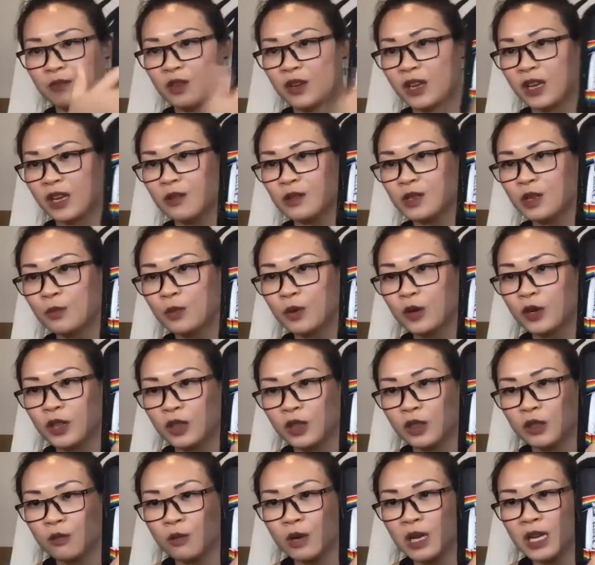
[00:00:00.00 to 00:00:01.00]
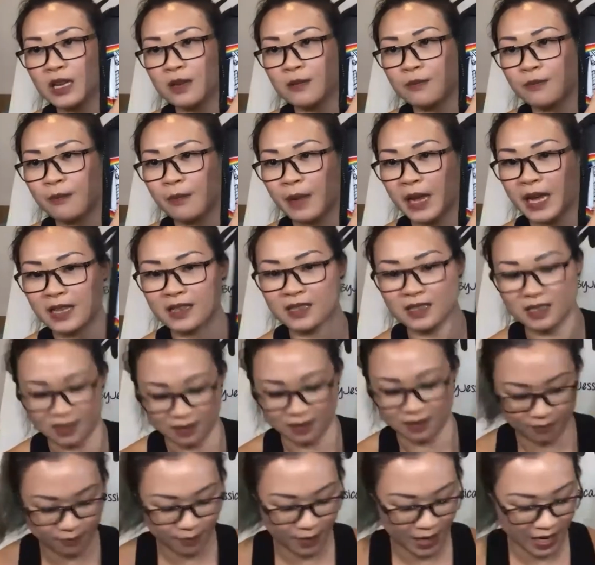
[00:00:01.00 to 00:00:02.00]
You can also put 3
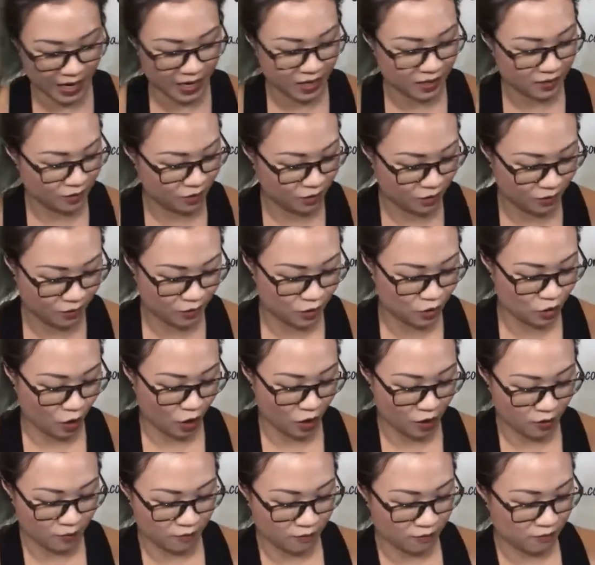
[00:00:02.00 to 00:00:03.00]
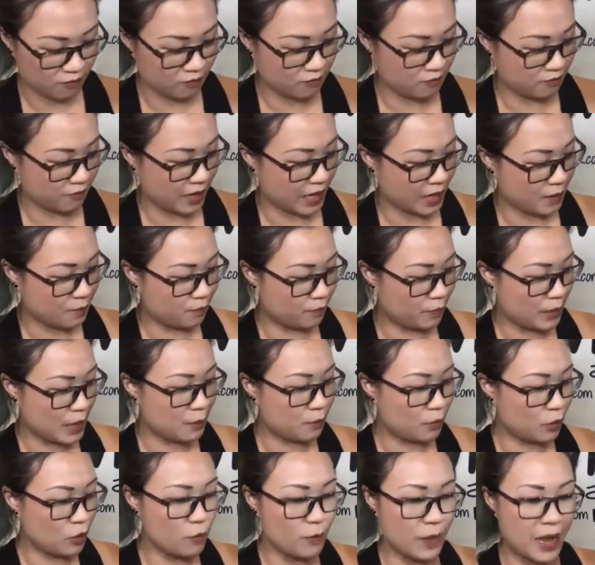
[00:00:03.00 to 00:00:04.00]
mats. My big
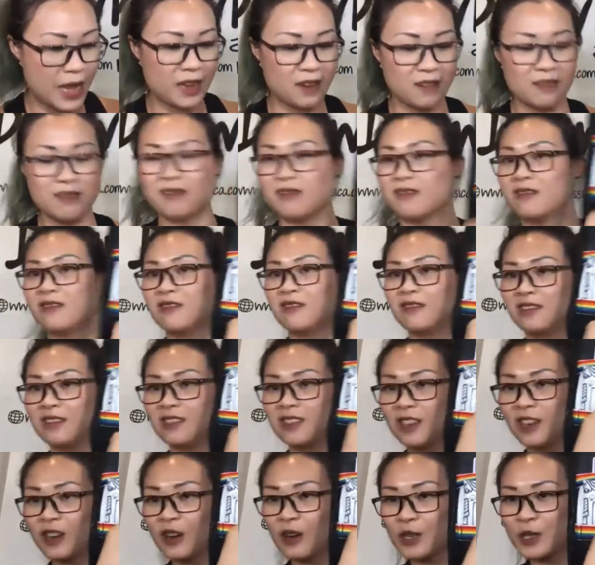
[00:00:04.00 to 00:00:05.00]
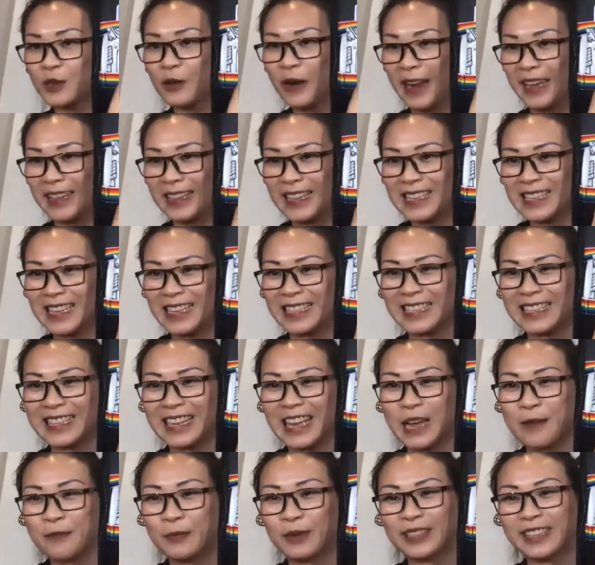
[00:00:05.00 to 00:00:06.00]
blue mat goes right in the center
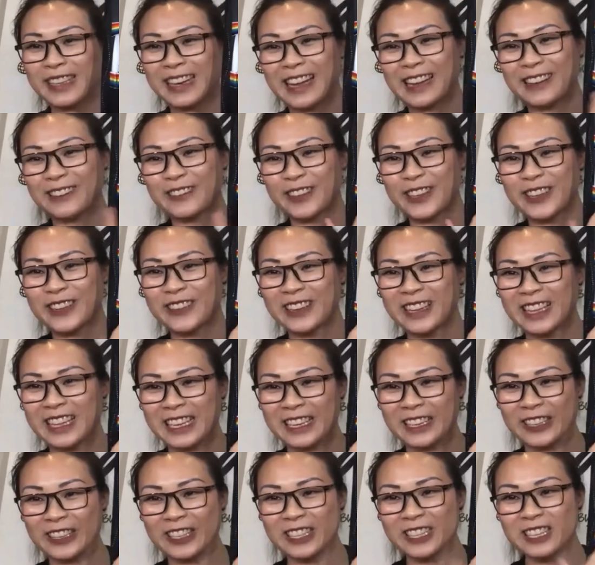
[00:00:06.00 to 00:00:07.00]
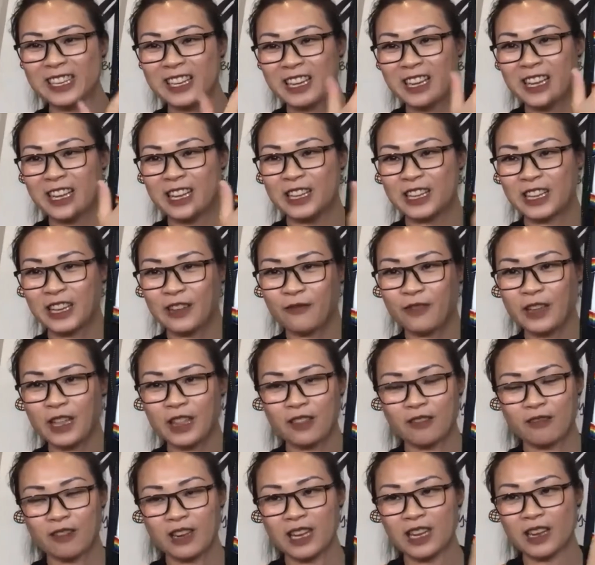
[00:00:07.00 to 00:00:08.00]
there. I pulled it out for you earlier on. You can fit
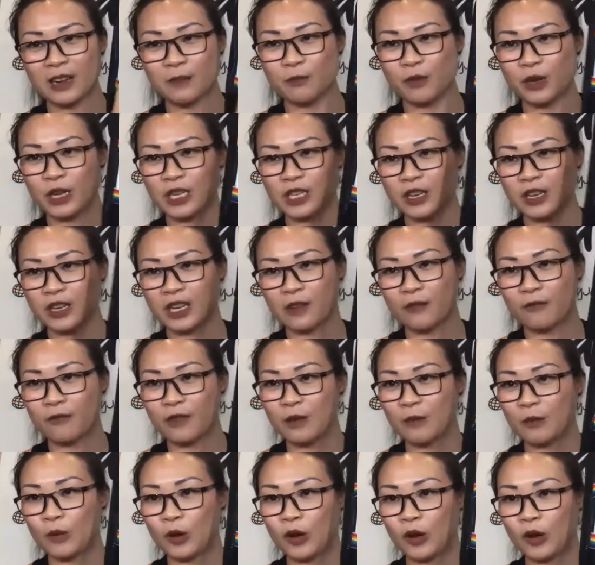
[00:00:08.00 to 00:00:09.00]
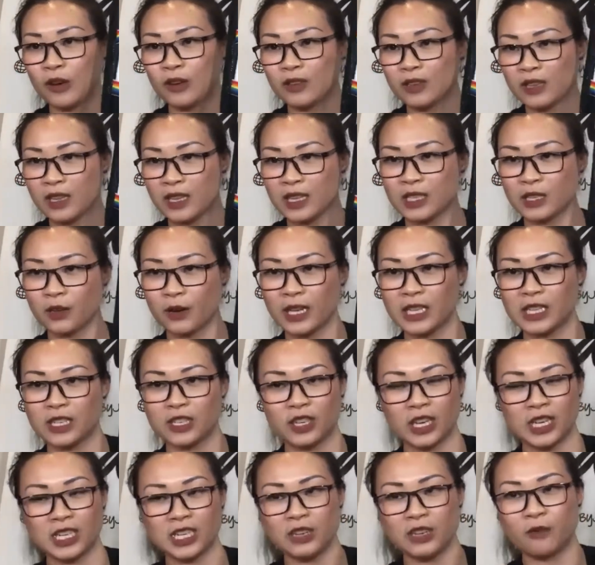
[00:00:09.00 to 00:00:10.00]
3. I'm pretty sure you can fit more. It's quite
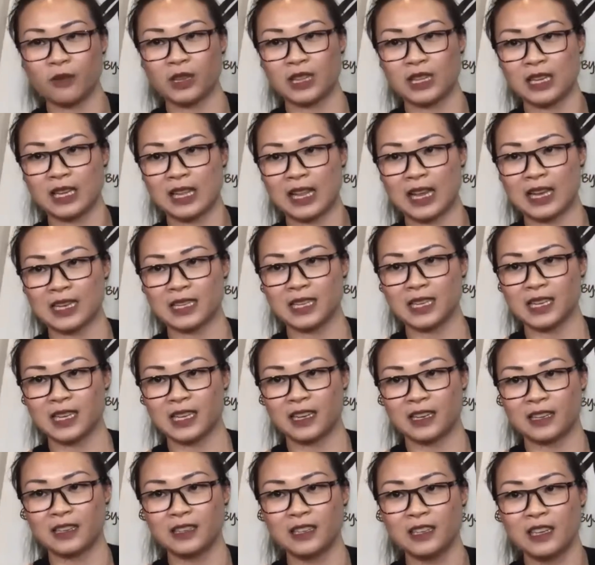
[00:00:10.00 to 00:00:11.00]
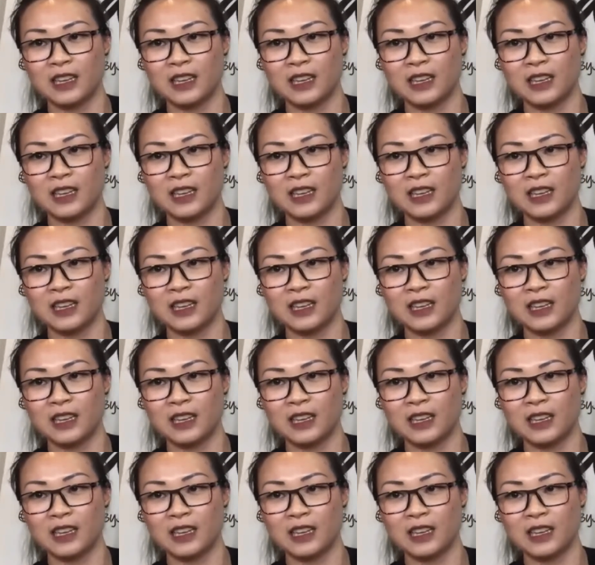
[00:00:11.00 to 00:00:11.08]
stretchy with the elastic here.